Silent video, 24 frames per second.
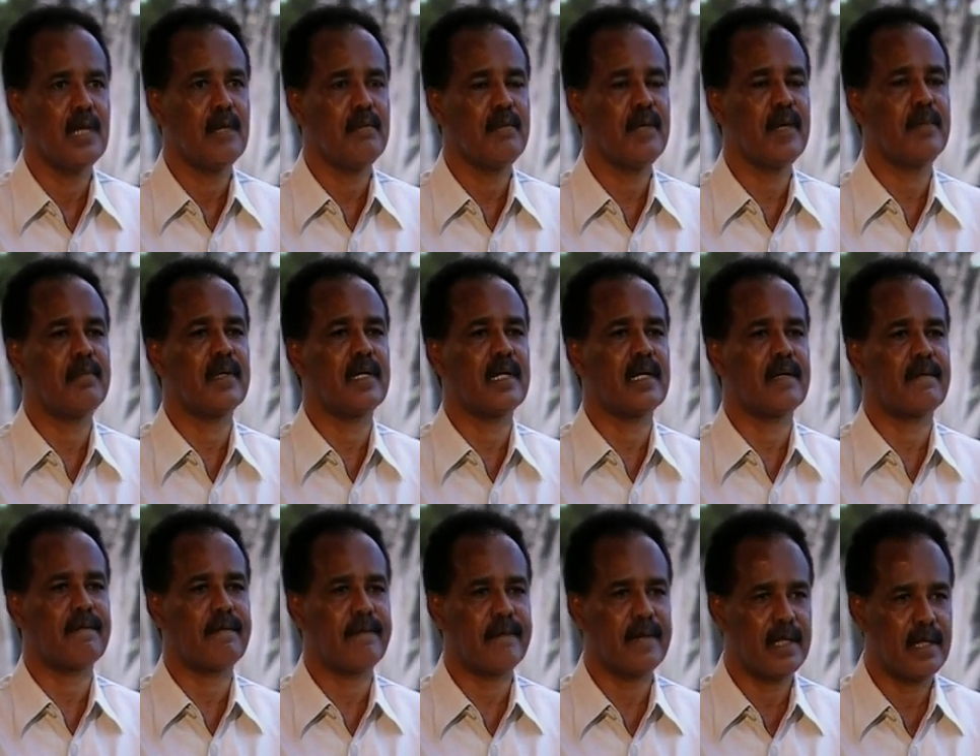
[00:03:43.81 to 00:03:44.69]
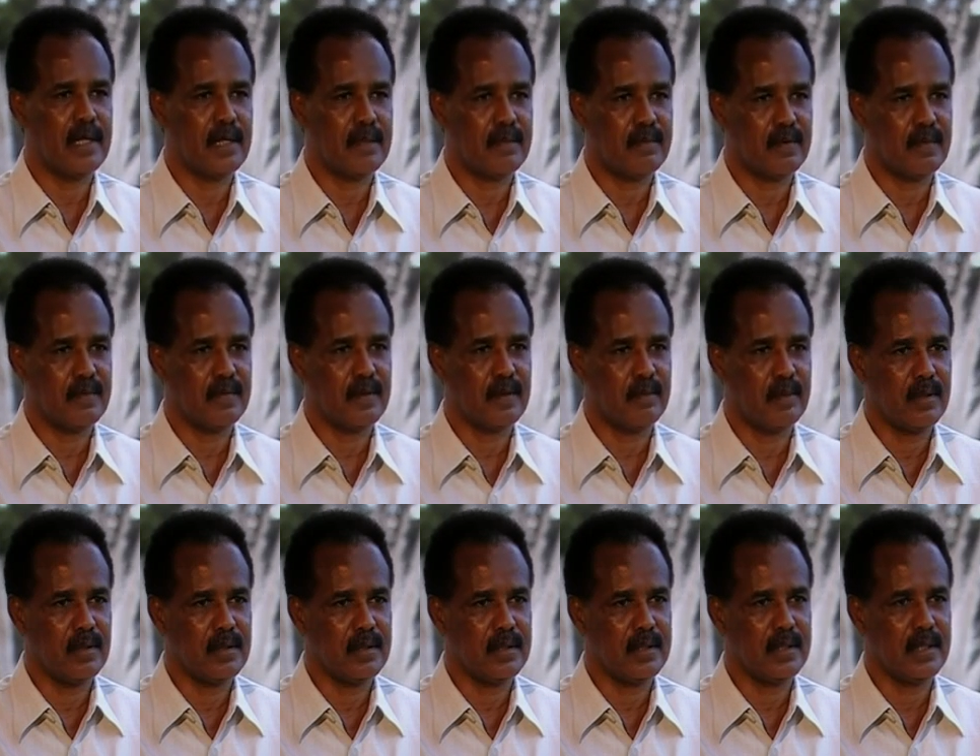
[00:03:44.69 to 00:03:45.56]
People are fed up of the
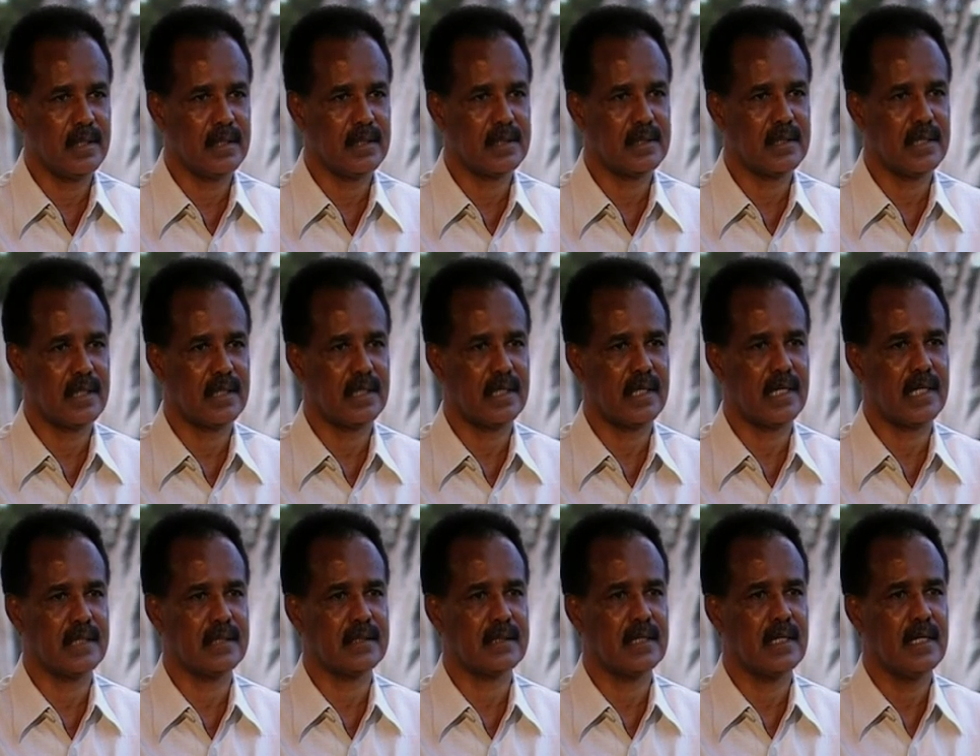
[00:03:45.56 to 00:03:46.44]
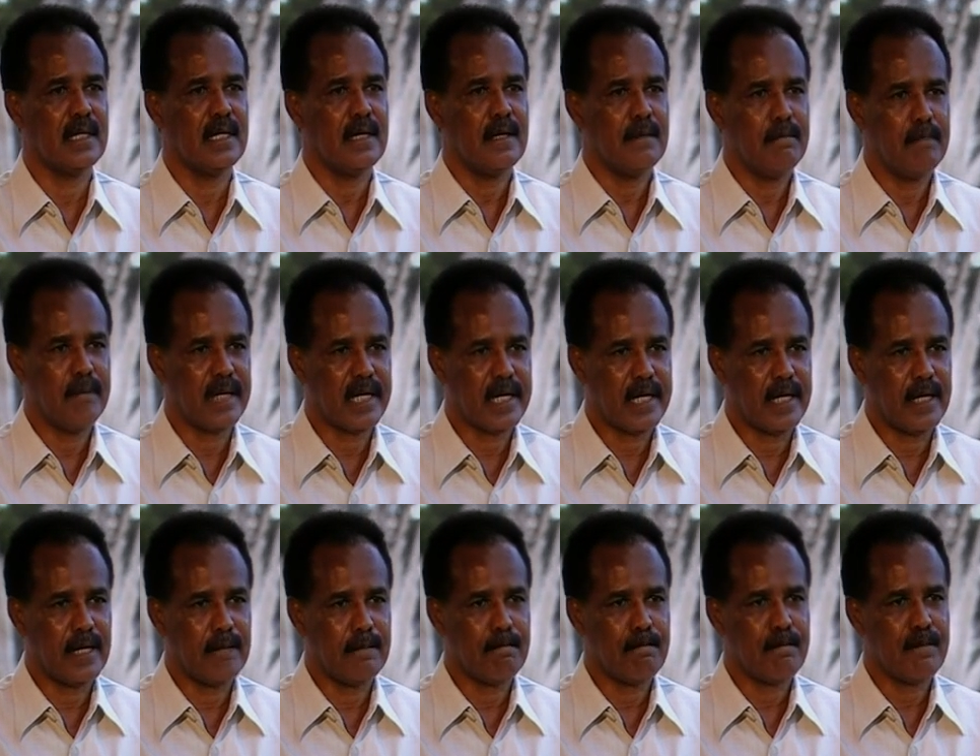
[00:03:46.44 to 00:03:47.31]
politics that has
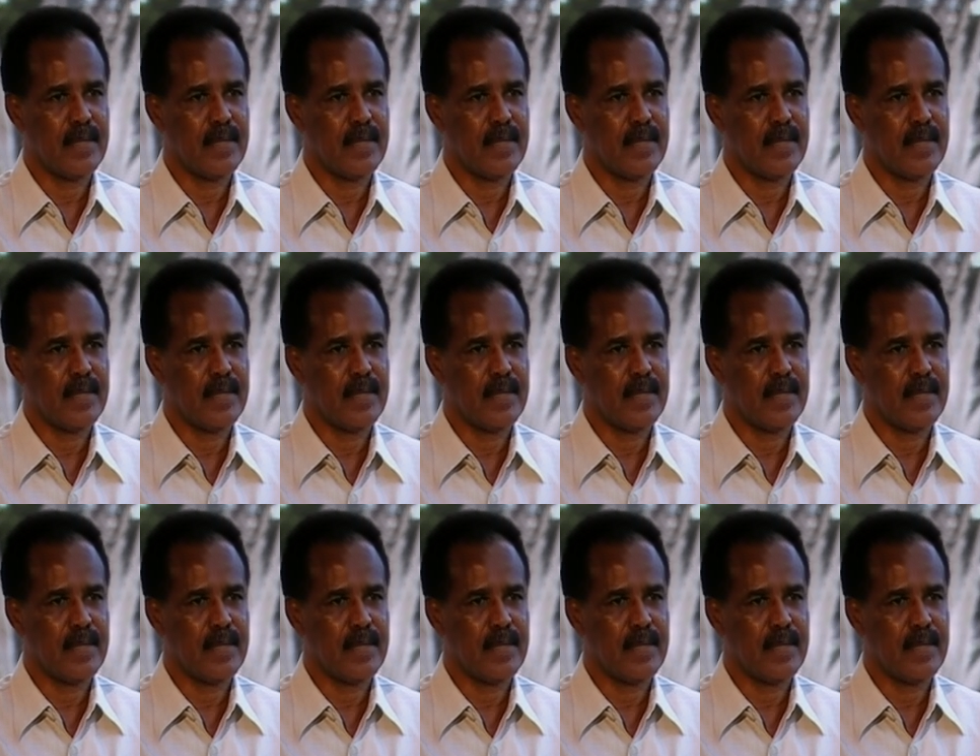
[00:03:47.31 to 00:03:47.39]
become